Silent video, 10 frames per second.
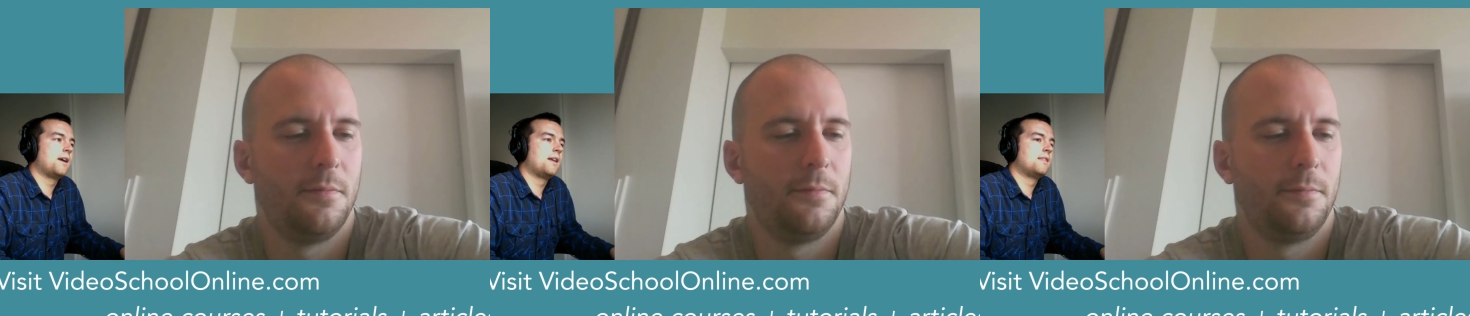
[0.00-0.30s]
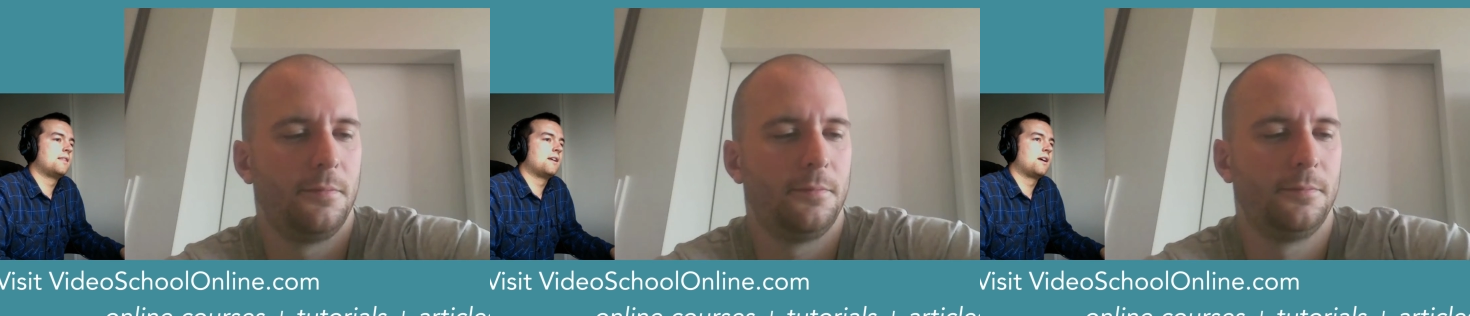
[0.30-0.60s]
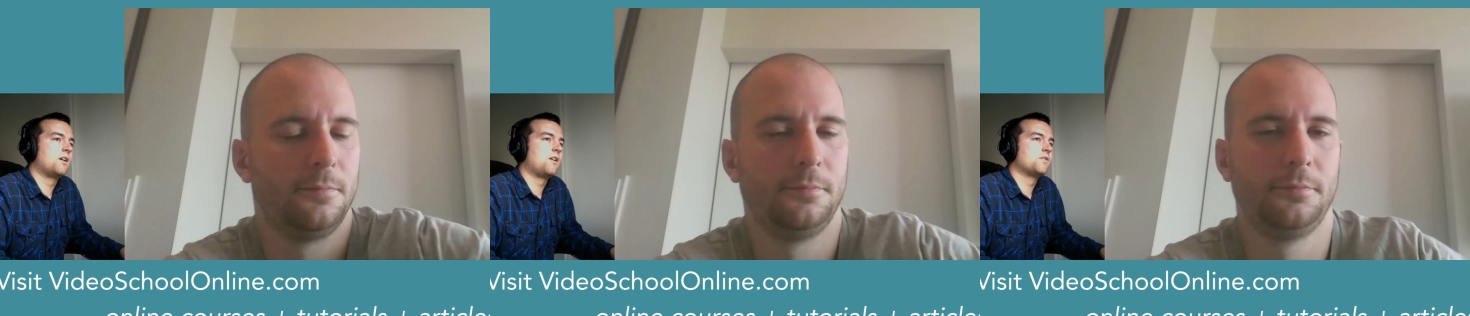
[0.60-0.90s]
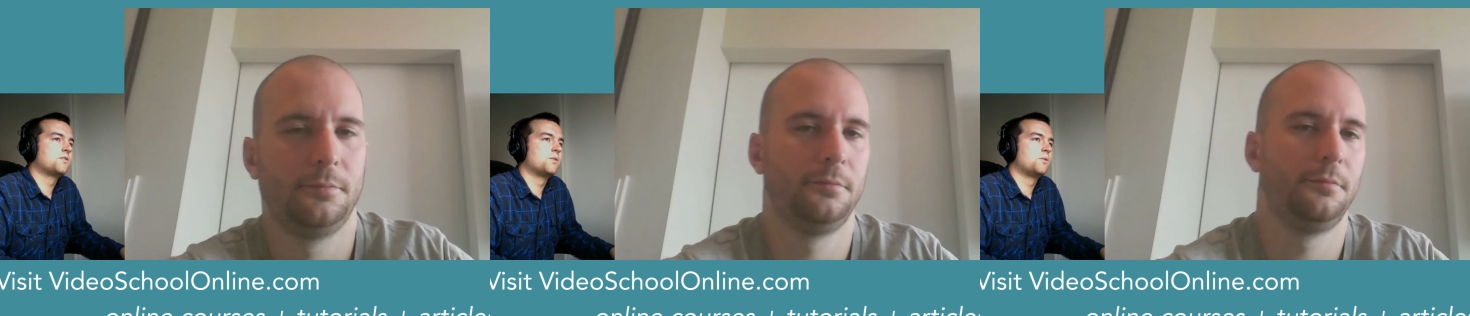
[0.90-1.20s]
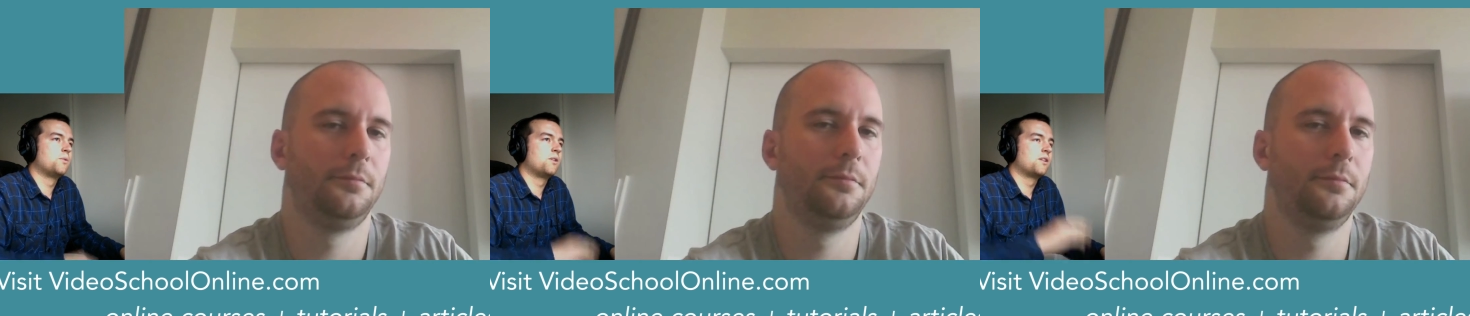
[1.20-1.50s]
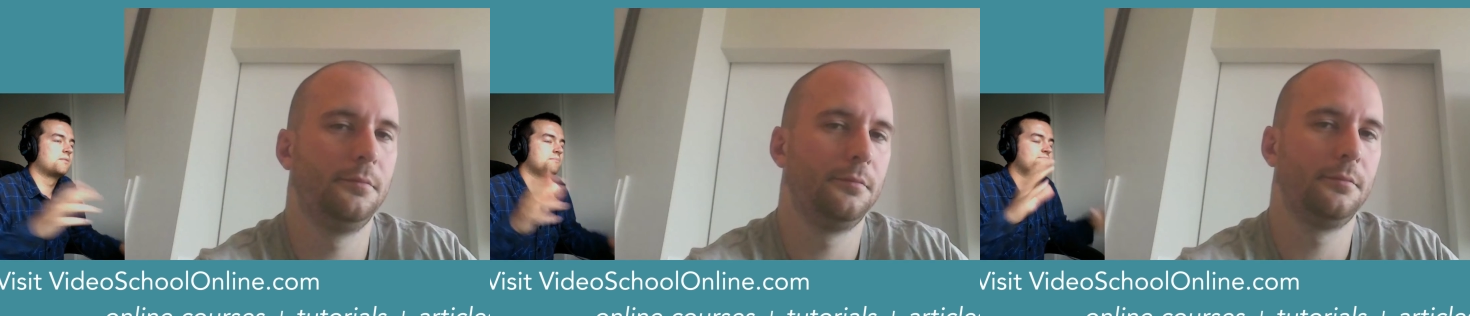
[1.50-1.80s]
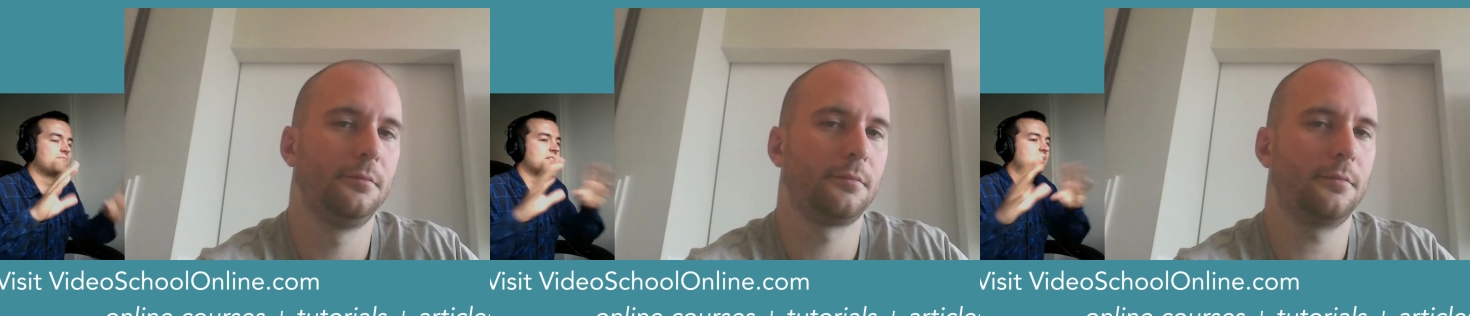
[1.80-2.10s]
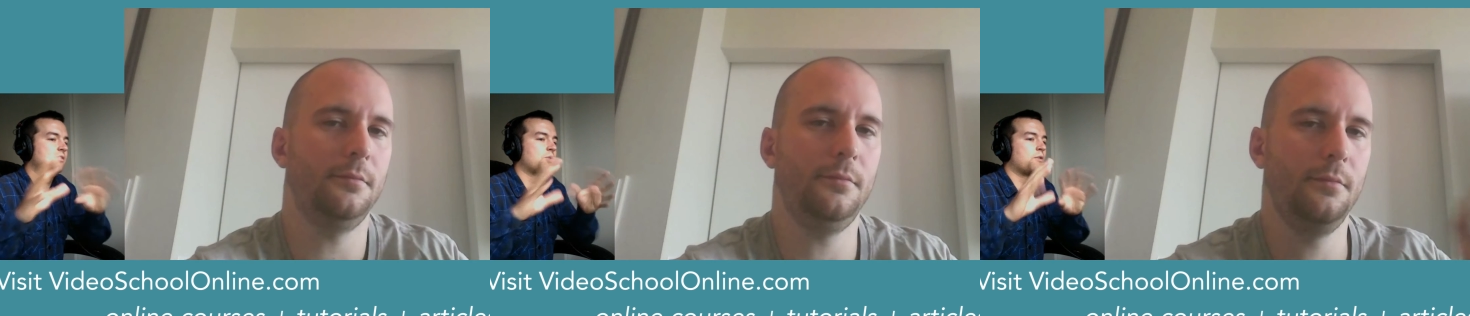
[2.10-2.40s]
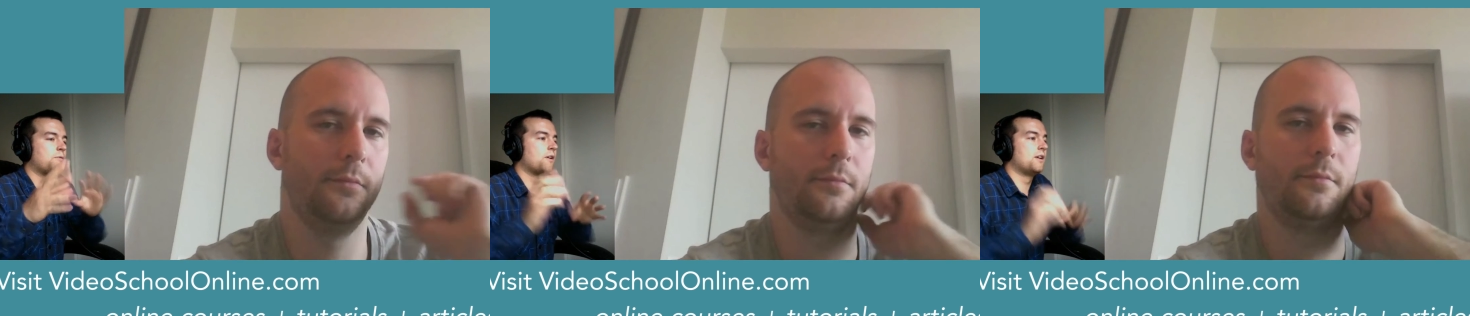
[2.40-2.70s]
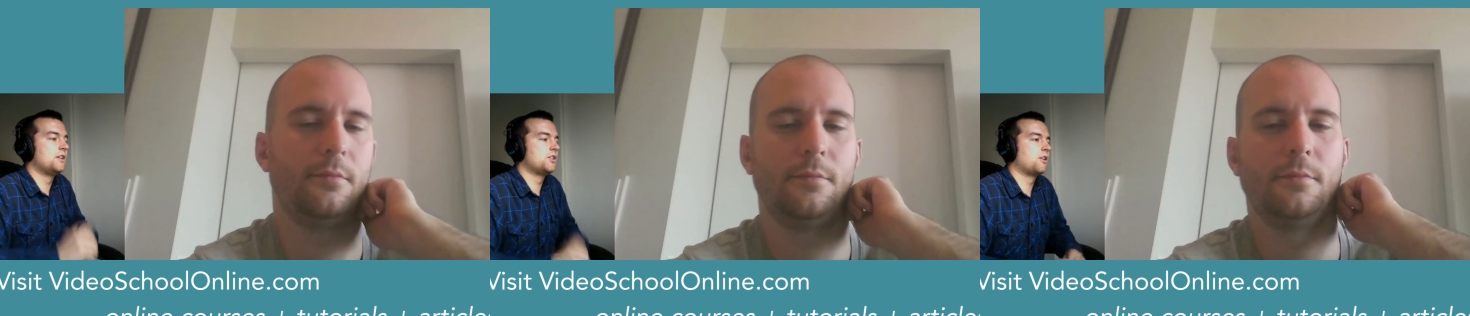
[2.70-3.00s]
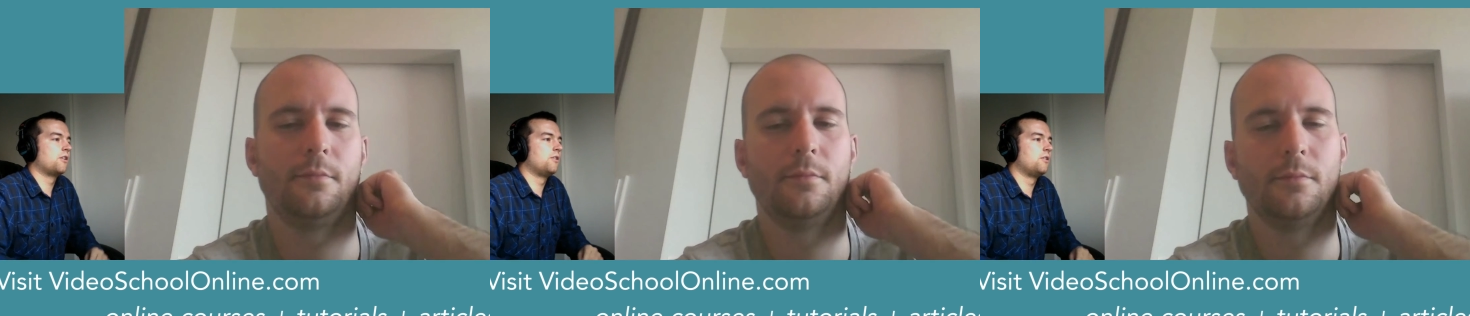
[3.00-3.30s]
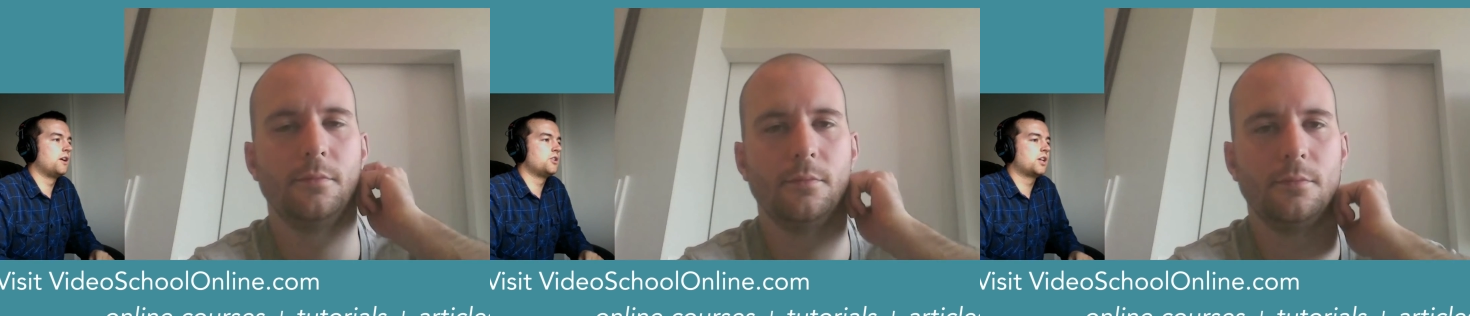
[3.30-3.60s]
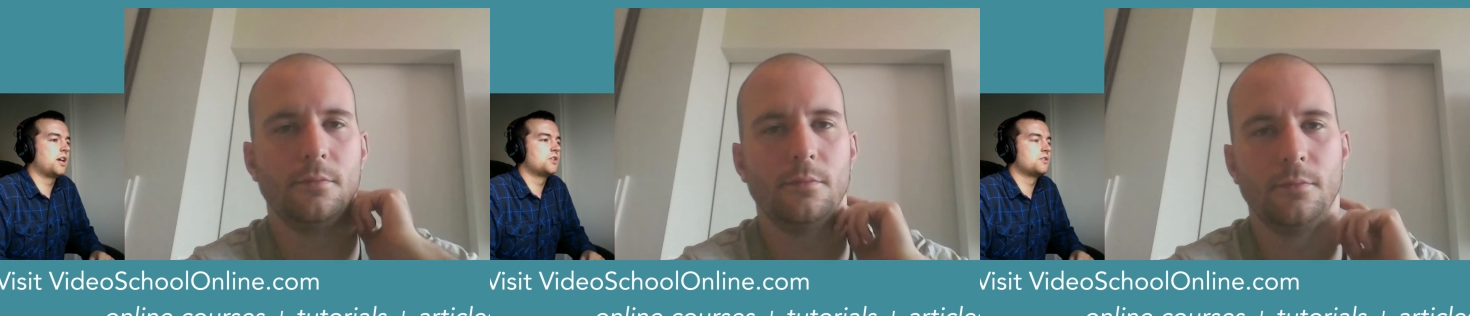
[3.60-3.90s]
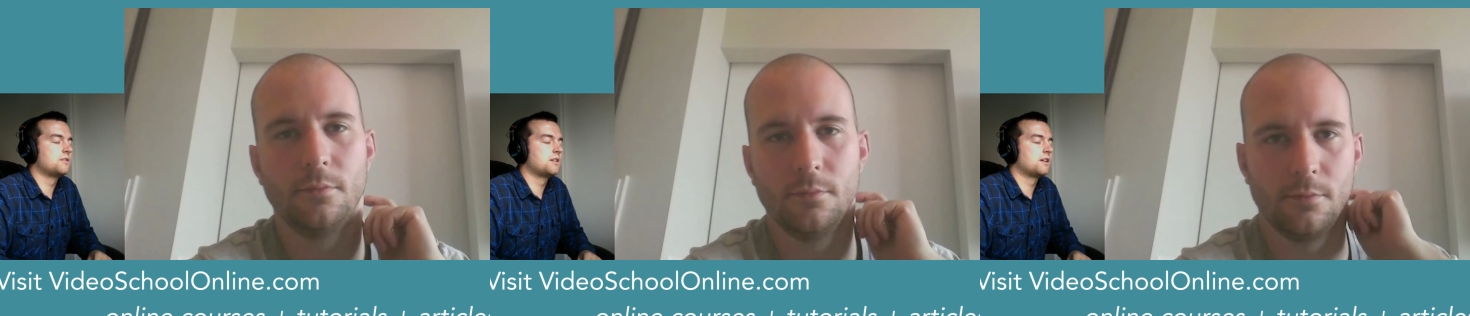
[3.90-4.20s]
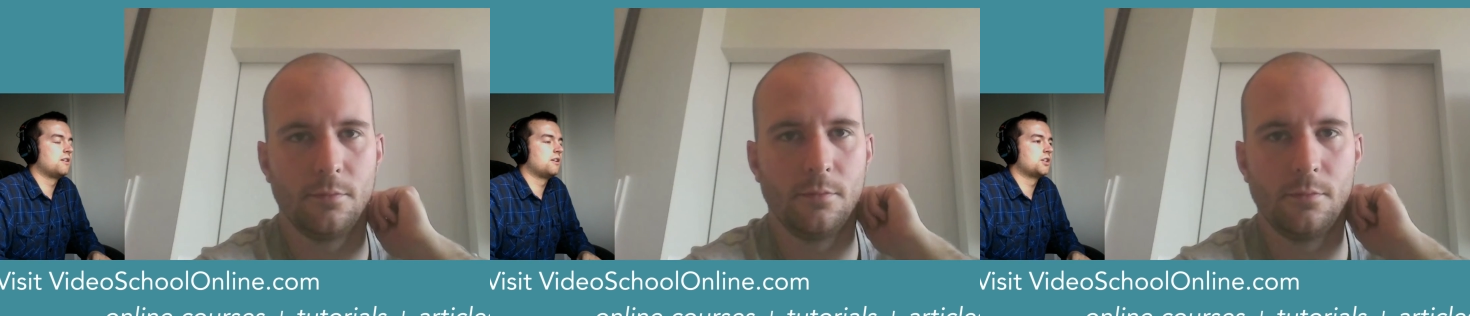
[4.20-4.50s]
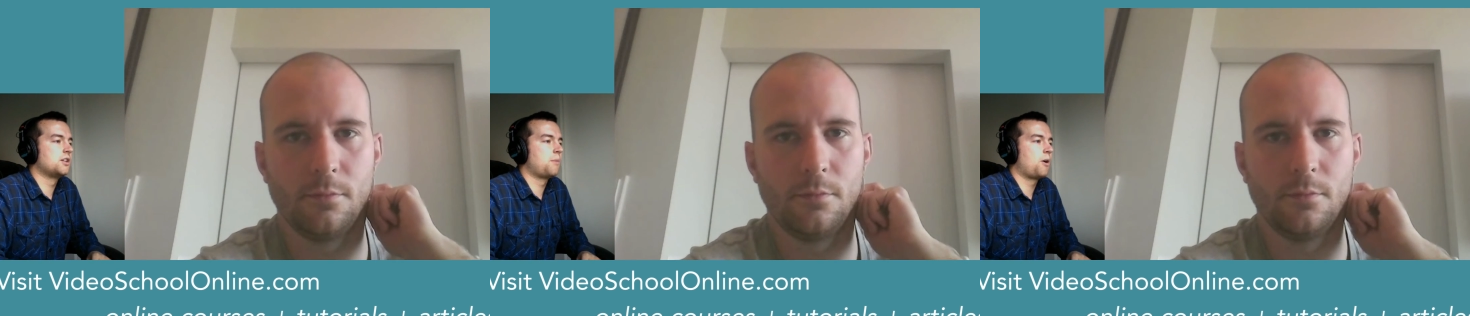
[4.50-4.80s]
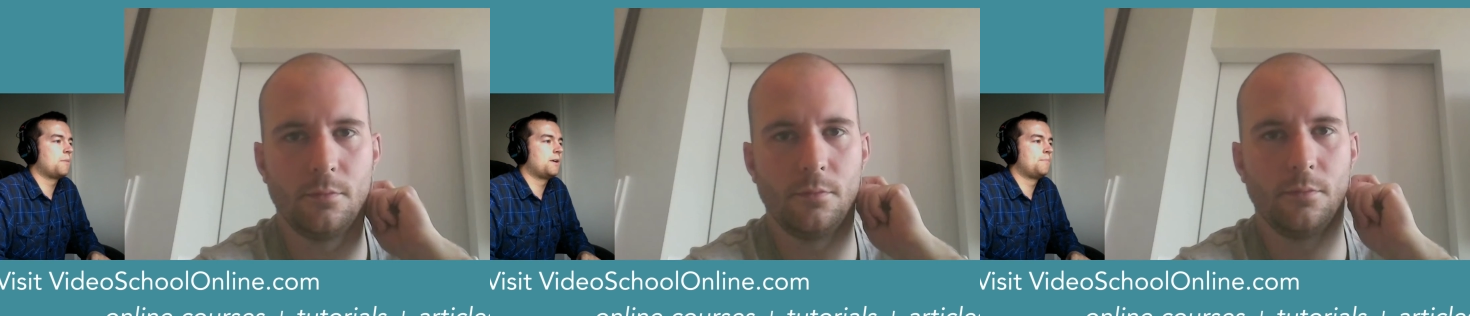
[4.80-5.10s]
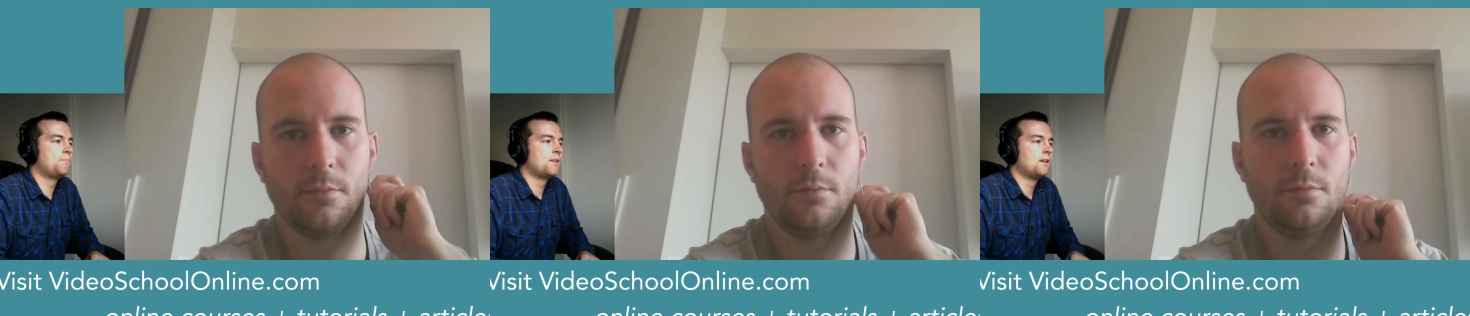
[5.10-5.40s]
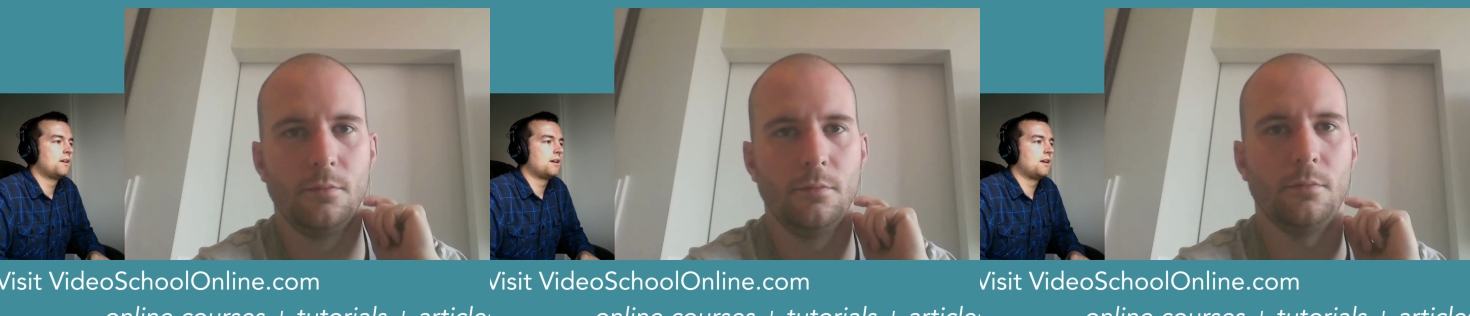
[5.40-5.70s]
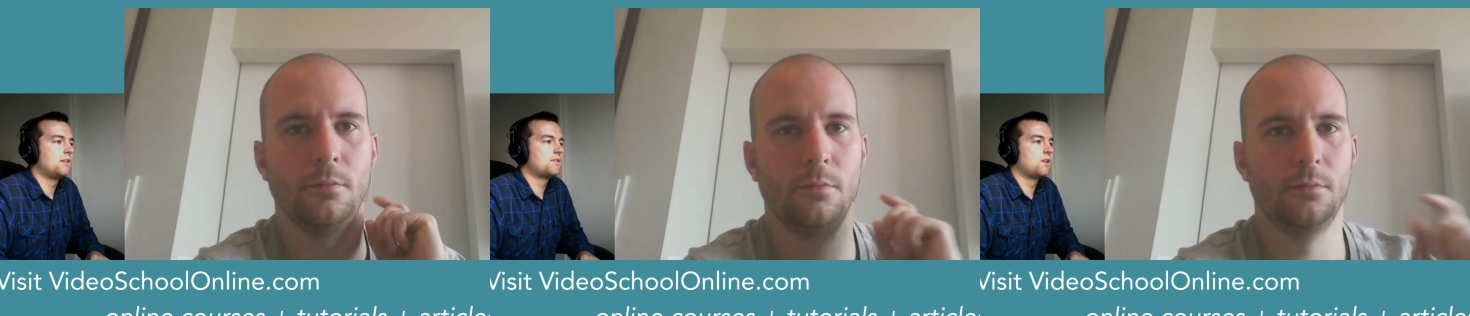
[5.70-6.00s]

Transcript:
Speaker 1: and then I also work sort of for an internal educational technology department, and hmm.